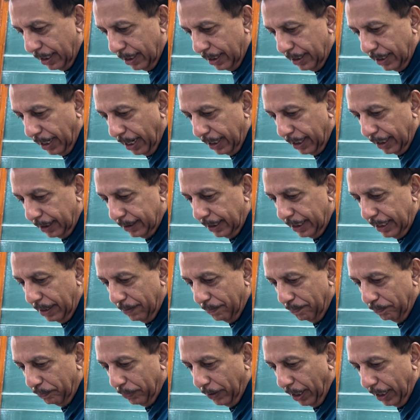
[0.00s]
directly
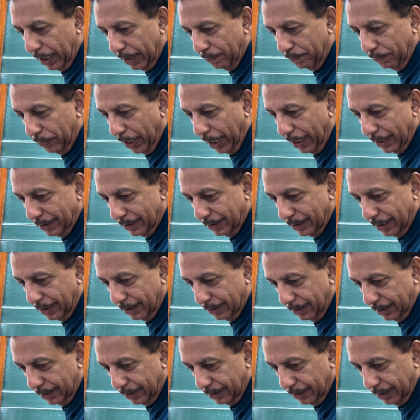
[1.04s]
implies
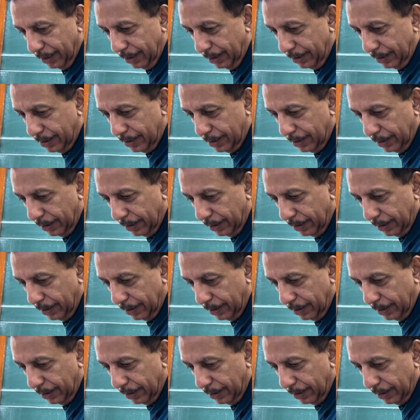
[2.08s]
this result.